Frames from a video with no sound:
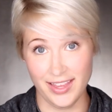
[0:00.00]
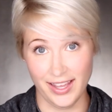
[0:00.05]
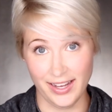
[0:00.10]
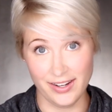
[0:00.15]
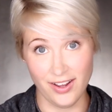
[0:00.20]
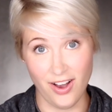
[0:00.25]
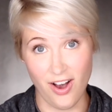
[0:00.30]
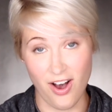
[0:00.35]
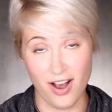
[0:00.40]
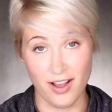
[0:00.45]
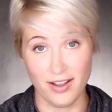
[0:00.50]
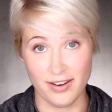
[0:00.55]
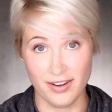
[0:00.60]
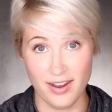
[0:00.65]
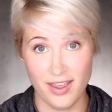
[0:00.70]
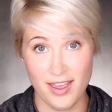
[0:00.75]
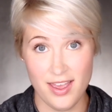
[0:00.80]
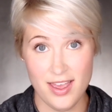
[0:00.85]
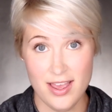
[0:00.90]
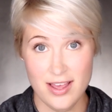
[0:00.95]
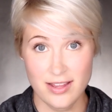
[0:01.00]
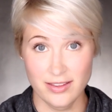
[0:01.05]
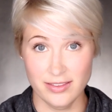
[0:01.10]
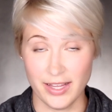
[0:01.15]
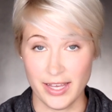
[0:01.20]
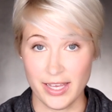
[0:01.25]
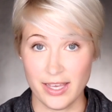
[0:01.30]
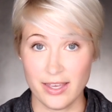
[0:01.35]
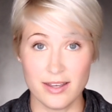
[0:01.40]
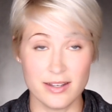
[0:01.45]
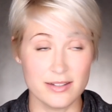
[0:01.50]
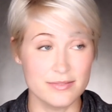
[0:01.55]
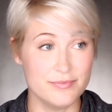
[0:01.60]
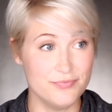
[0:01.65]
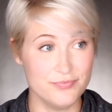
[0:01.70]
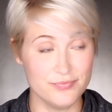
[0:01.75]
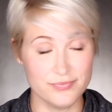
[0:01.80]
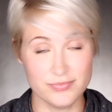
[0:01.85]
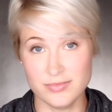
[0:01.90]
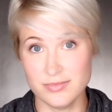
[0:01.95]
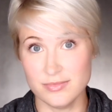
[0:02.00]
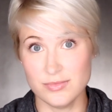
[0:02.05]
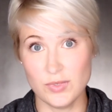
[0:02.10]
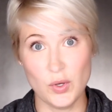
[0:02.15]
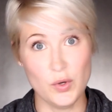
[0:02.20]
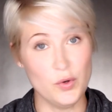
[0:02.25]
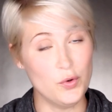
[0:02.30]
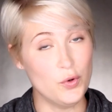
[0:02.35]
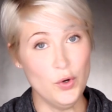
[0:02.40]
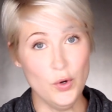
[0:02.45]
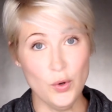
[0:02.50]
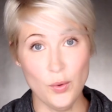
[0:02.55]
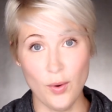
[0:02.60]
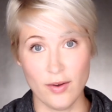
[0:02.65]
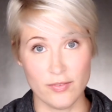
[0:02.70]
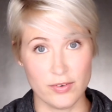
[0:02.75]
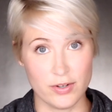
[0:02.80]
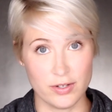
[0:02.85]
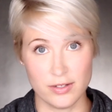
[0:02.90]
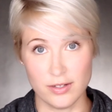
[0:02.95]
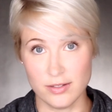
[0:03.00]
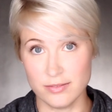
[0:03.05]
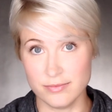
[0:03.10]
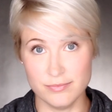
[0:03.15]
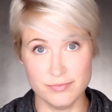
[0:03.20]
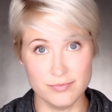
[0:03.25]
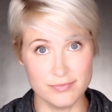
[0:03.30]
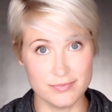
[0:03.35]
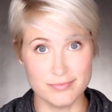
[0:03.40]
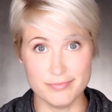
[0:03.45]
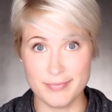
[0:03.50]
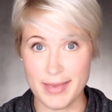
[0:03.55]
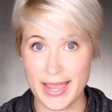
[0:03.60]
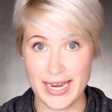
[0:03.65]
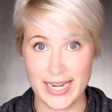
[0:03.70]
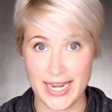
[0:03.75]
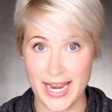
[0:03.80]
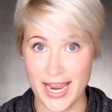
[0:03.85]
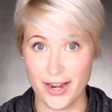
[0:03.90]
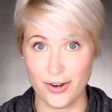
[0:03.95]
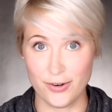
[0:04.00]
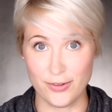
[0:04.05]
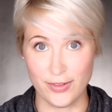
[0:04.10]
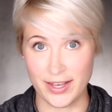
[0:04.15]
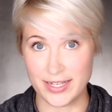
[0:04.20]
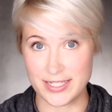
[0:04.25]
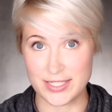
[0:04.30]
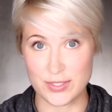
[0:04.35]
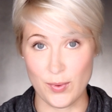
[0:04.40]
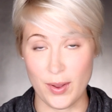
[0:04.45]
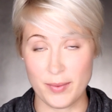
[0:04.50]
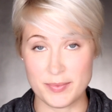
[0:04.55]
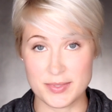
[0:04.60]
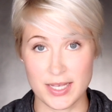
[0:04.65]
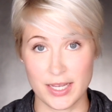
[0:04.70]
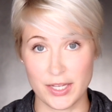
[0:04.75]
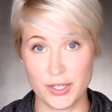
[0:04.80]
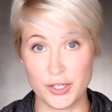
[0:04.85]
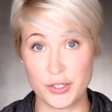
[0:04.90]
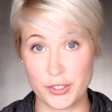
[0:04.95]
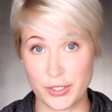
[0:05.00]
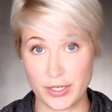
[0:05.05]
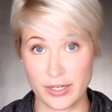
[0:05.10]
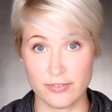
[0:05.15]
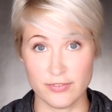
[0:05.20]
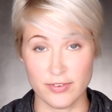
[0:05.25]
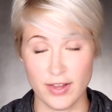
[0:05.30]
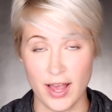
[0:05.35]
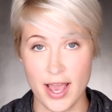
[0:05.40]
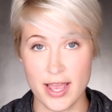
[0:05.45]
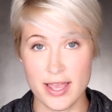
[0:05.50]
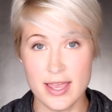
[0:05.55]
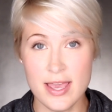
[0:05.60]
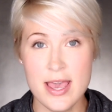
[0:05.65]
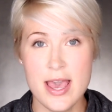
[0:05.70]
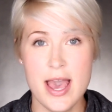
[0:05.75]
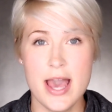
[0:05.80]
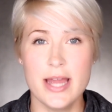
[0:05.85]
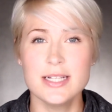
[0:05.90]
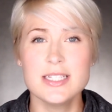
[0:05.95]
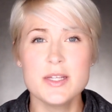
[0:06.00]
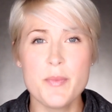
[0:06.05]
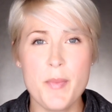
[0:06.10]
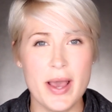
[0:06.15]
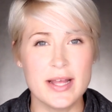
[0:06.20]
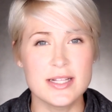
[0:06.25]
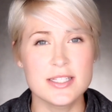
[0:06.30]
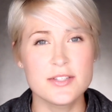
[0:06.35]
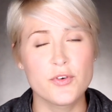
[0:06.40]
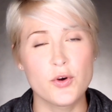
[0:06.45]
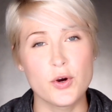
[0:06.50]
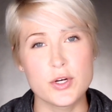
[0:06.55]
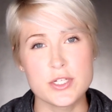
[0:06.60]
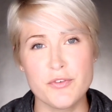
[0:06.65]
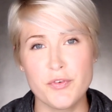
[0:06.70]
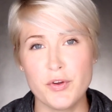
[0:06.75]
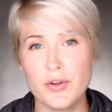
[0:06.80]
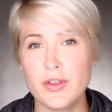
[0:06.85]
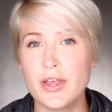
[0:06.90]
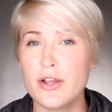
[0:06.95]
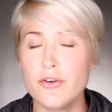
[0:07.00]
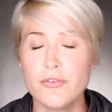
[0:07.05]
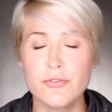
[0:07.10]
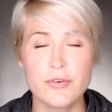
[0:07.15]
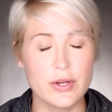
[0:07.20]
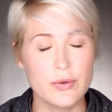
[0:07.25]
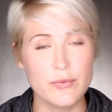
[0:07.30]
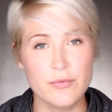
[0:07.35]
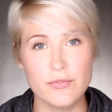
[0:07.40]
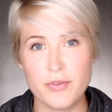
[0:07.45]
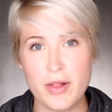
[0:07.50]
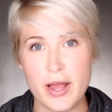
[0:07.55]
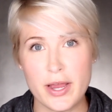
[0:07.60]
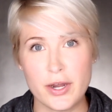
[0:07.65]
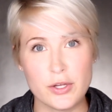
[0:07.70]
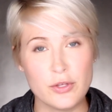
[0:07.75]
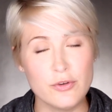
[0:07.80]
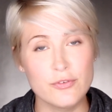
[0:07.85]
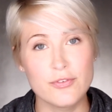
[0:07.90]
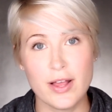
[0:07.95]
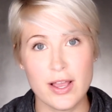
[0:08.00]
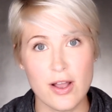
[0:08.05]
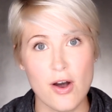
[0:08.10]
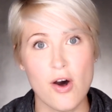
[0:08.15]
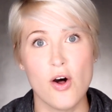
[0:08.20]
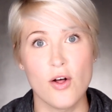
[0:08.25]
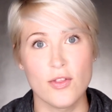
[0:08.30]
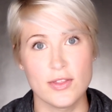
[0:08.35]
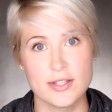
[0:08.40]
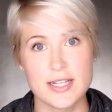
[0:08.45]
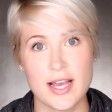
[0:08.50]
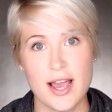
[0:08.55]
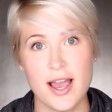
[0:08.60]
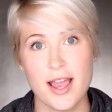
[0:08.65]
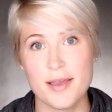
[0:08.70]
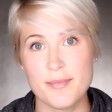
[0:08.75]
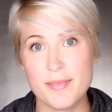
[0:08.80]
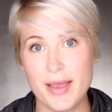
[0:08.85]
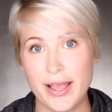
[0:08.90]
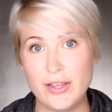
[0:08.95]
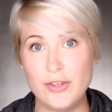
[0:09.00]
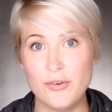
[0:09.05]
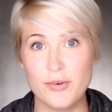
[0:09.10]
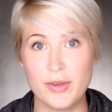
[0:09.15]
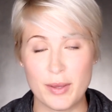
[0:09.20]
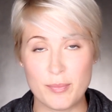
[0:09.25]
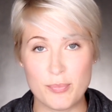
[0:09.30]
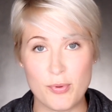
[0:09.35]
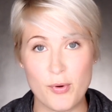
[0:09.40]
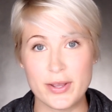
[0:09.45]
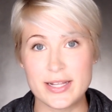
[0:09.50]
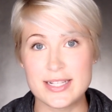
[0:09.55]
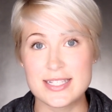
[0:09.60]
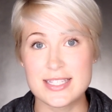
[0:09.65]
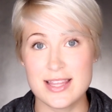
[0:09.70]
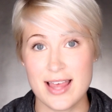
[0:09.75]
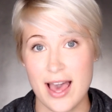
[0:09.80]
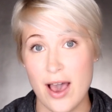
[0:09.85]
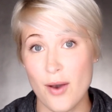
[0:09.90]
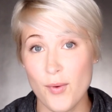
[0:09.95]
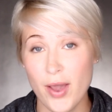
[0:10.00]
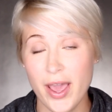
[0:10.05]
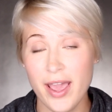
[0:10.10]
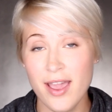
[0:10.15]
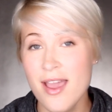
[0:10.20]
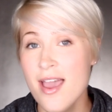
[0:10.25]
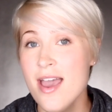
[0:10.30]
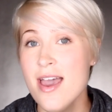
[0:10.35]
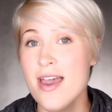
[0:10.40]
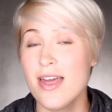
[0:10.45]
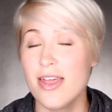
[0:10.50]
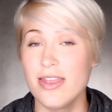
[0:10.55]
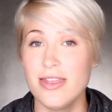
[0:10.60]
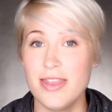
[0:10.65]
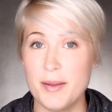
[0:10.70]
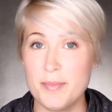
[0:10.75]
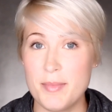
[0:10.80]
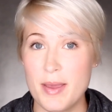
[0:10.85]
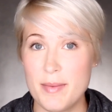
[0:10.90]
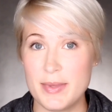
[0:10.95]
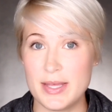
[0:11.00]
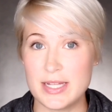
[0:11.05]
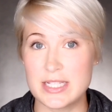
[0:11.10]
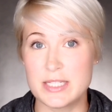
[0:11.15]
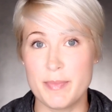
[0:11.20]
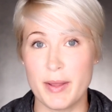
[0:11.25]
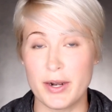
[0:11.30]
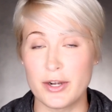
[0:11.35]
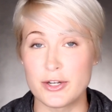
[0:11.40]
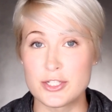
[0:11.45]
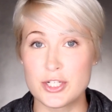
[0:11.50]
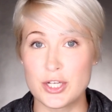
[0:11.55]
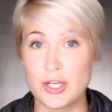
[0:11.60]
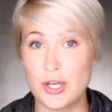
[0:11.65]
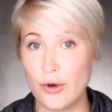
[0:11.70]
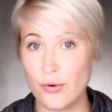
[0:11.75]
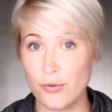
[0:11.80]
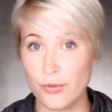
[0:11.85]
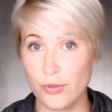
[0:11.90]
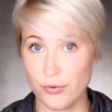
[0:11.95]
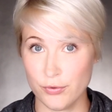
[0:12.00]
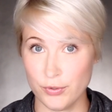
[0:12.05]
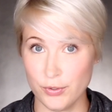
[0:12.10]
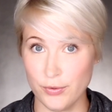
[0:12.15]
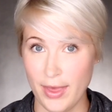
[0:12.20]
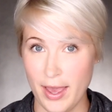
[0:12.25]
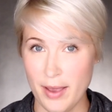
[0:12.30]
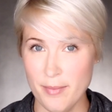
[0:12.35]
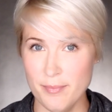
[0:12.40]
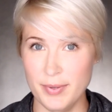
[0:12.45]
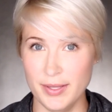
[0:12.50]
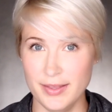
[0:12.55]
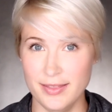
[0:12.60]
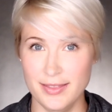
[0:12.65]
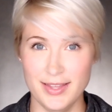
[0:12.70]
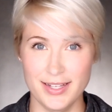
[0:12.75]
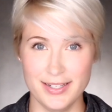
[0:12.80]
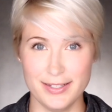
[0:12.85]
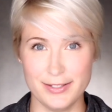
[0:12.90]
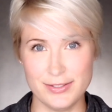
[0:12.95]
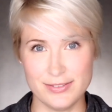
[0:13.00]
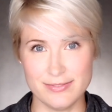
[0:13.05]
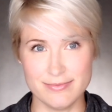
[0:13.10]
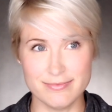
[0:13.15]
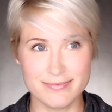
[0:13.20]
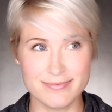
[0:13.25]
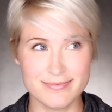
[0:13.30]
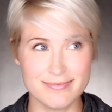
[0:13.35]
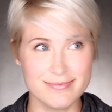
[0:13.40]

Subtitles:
than on like whoever main airline's website you're gonna fly. And it depends, of course, if you're like a frequent flyer and you fly all the time and you get points that way, then maybe it's better to go through that, but then